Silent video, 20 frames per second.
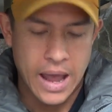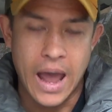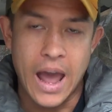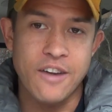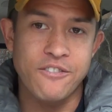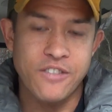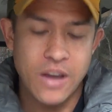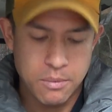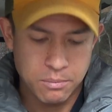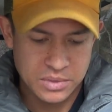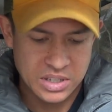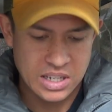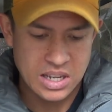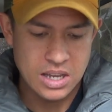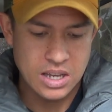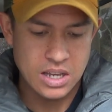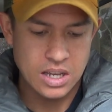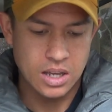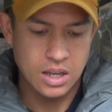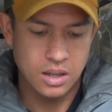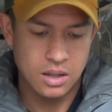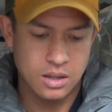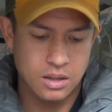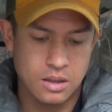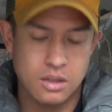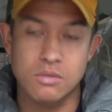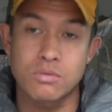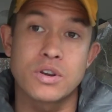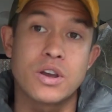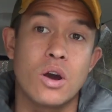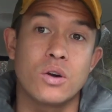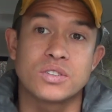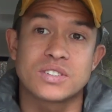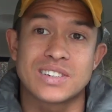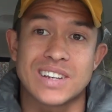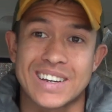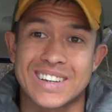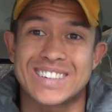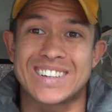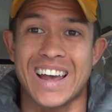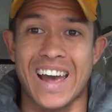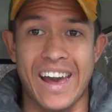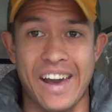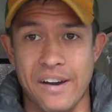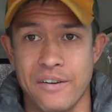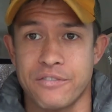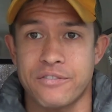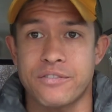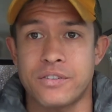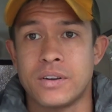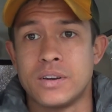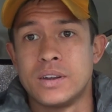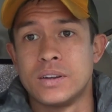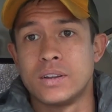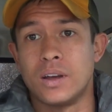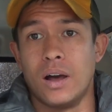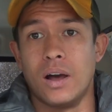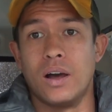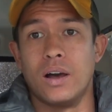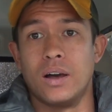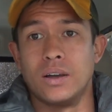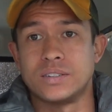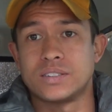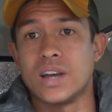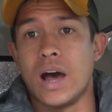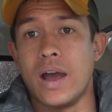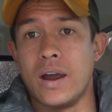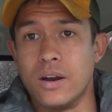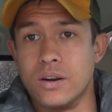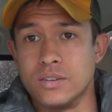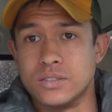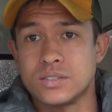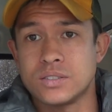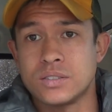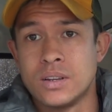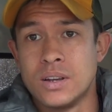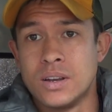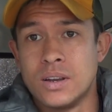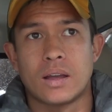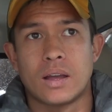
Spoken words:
FMT 306F tires.